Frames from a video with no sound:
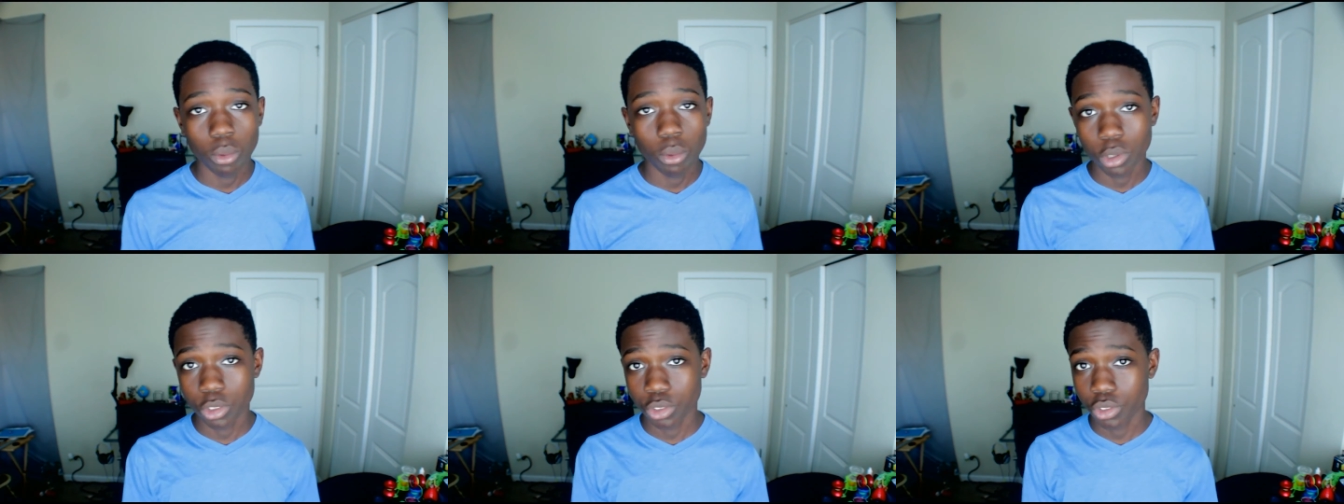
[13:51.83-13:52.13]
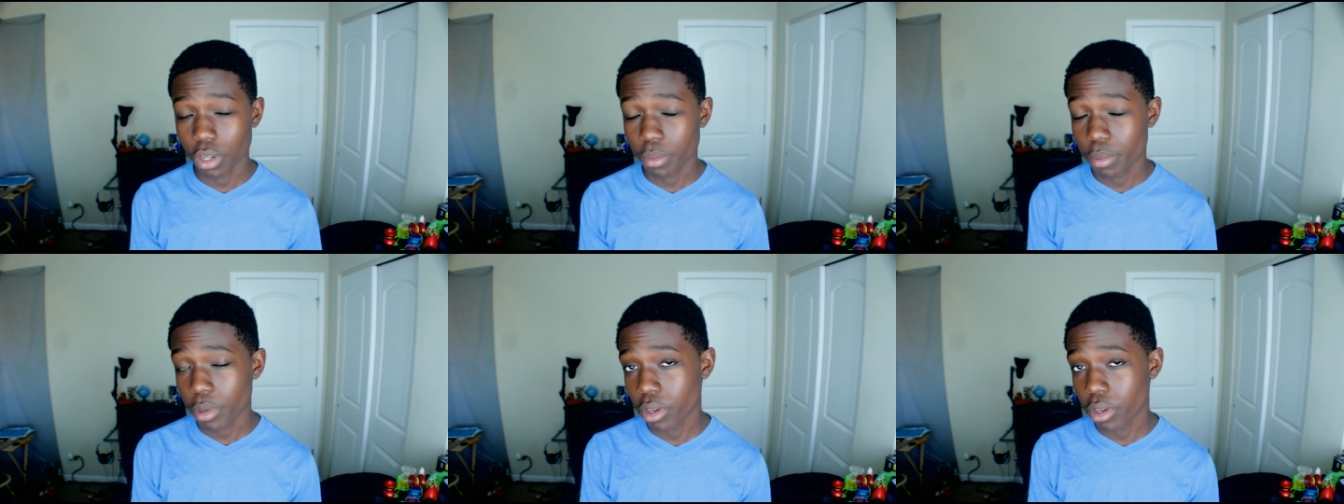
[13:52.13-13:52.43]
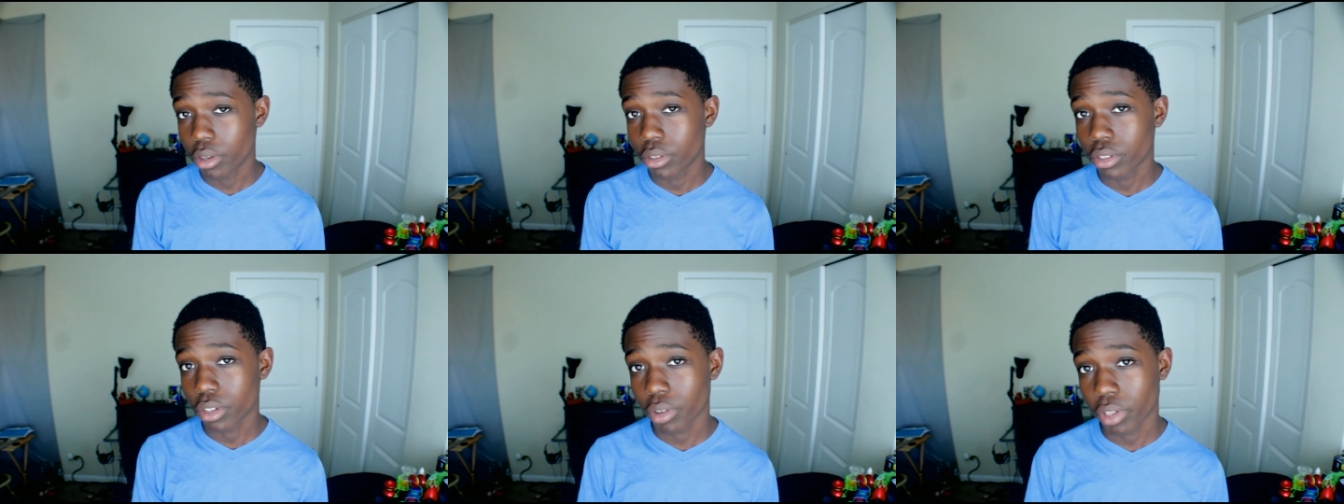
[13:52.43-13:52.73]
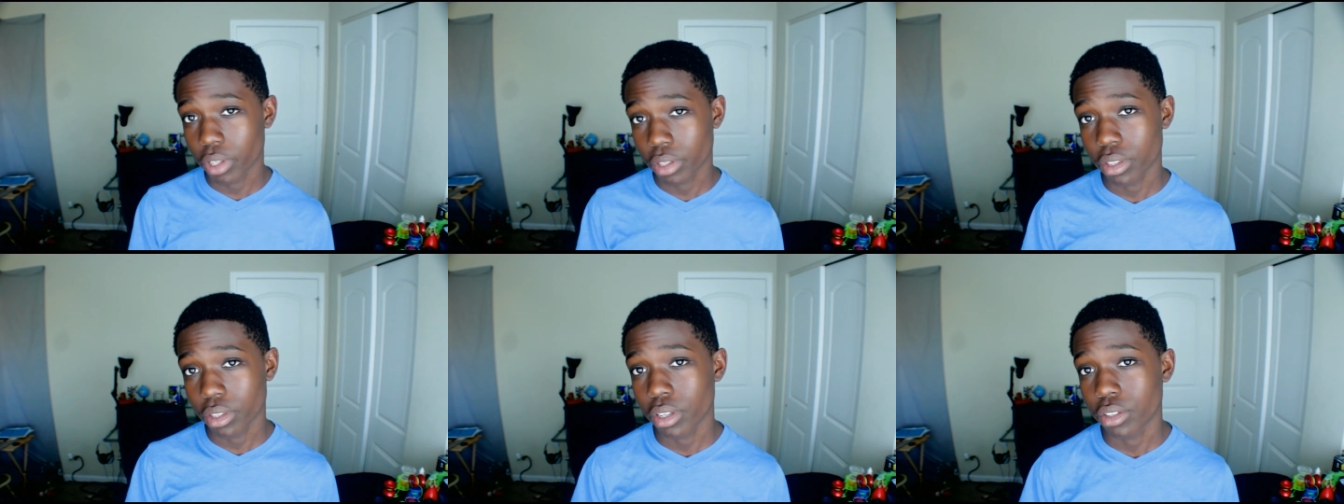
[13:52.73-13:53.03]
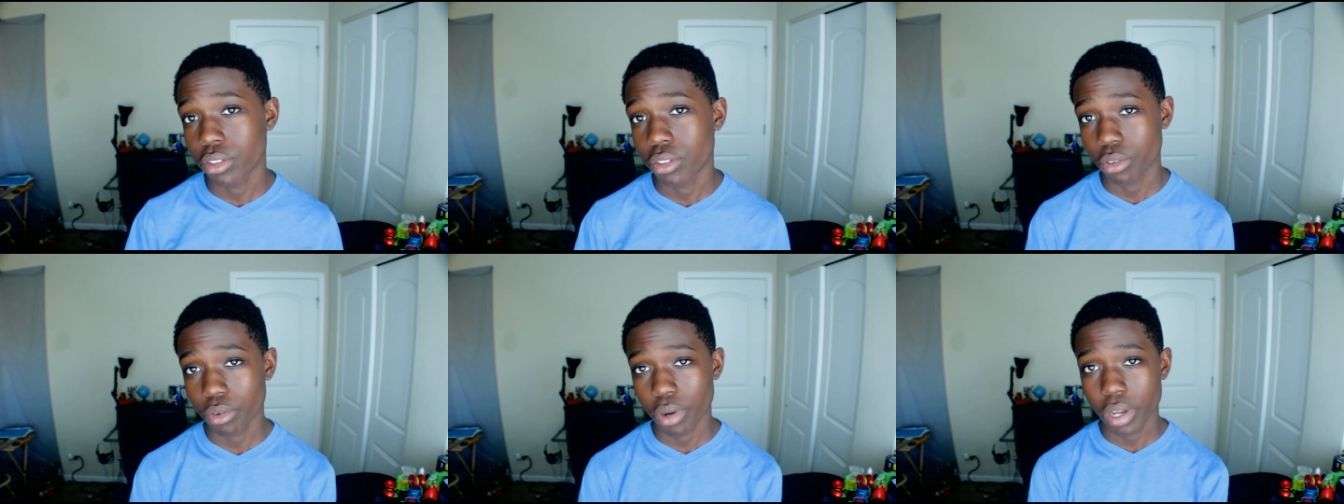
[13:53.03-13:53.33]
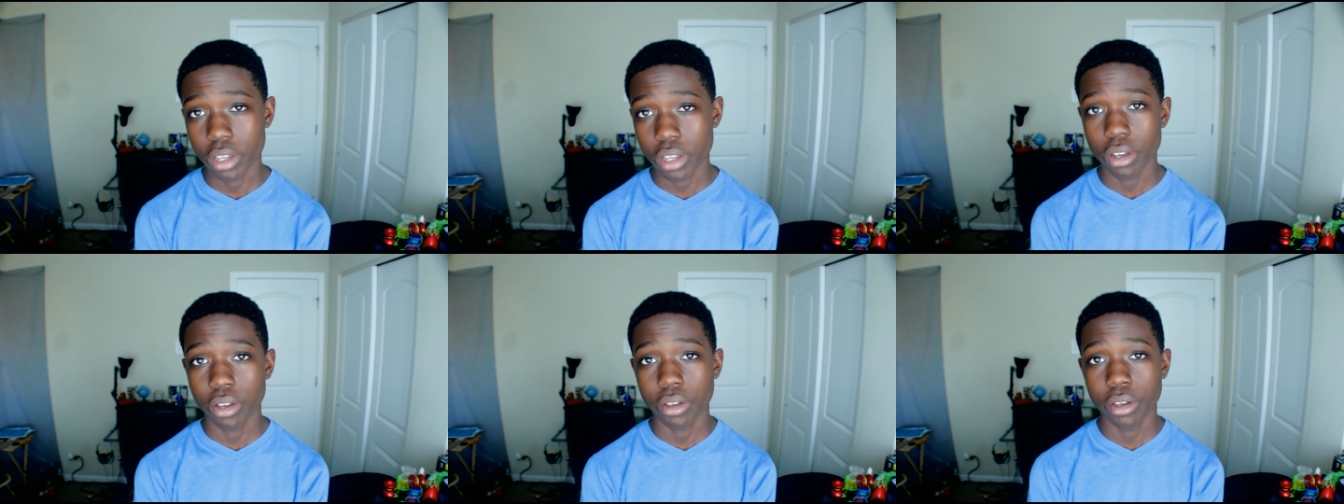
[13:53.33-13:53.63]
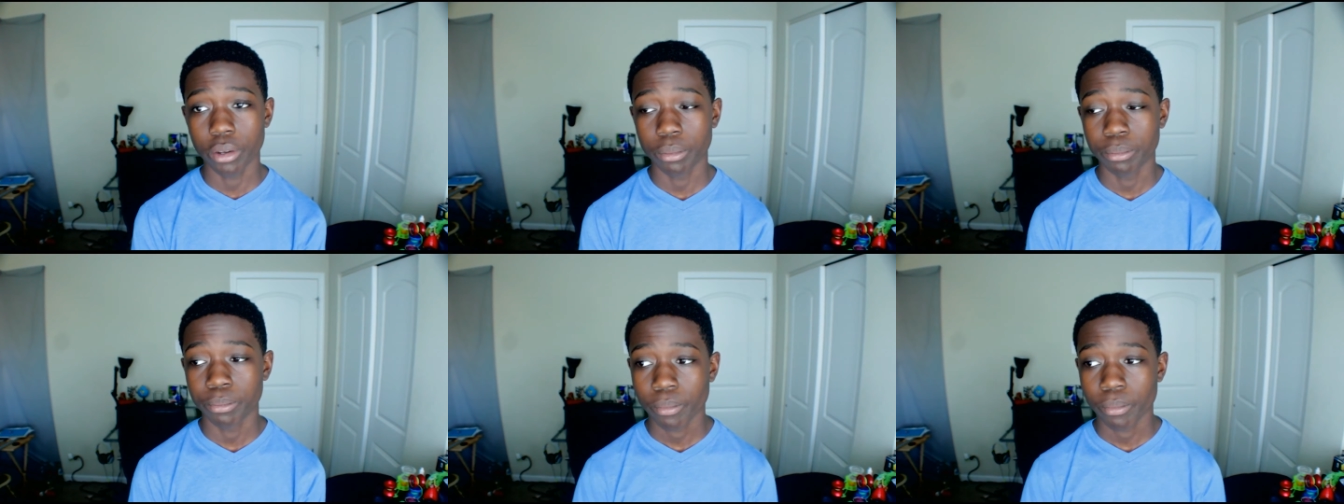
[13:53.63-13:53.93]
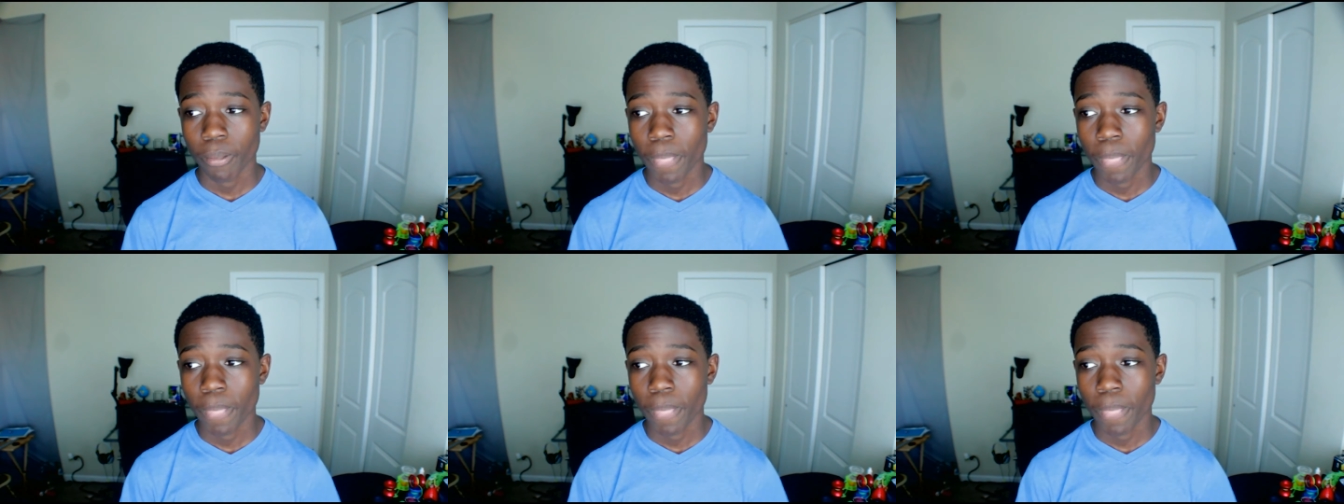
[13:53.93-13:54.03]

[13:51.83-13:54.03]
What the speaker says: one drop yo-yos. I really think it's a great yo-yo.